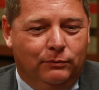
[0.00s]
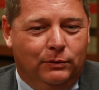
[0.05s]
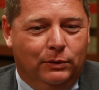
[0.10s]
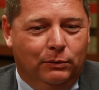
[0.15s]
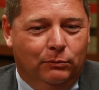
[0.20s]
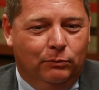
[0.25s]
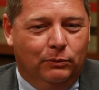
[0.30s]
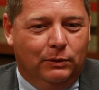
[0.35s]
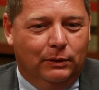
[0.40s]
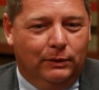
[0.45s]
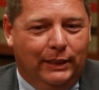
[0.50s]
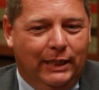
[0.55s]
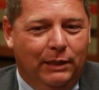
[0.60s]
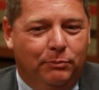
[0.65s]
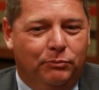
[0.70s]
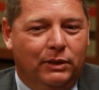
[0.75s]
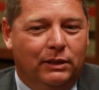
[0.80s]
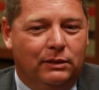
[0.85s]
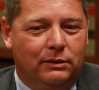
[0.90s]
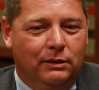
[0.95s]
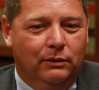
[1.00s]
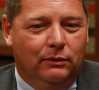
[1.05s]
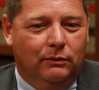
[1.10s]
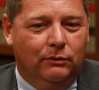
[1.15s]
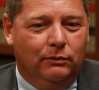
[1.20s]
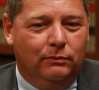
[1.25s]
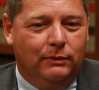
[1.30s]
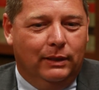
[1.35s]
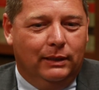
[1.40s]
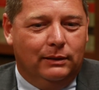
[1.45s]
to, to, keep this in
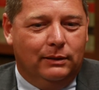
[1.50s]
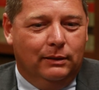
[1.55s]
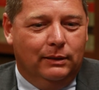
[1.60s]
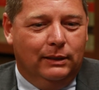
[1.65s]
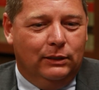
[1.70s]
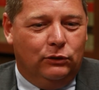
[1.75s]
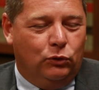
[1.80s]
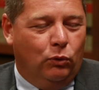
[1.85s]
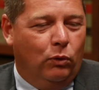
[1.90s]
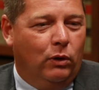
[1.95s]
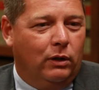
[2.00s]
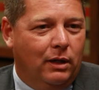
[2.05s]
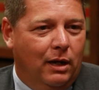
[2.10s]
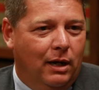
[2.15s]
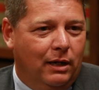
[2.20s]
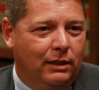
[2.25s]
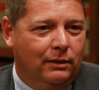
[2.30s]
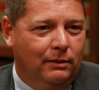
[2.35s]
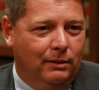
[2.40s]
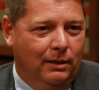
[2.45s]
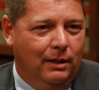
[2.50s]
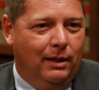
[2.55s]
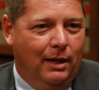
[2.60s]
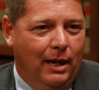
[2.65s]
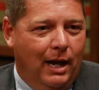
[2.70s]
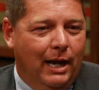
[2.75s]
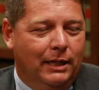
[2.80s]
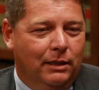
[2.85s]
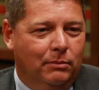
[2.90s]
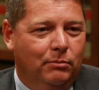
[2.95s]
the, as a historic
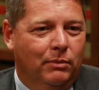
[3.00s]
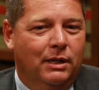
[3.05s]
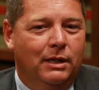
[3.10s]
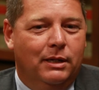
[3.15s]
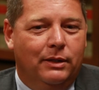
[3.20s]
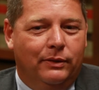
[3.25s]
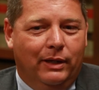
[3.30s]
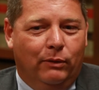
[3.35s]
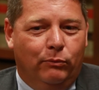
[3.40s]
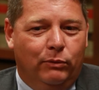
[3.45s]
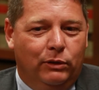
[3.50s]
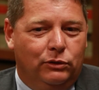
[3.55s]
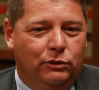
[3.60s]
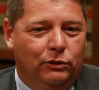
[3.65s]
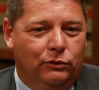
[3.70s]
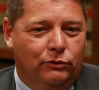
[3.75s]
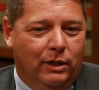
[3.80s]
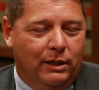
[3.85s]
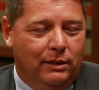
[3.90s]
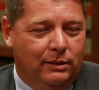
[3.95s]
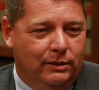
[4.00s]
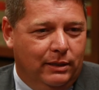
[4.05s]
item that we should try to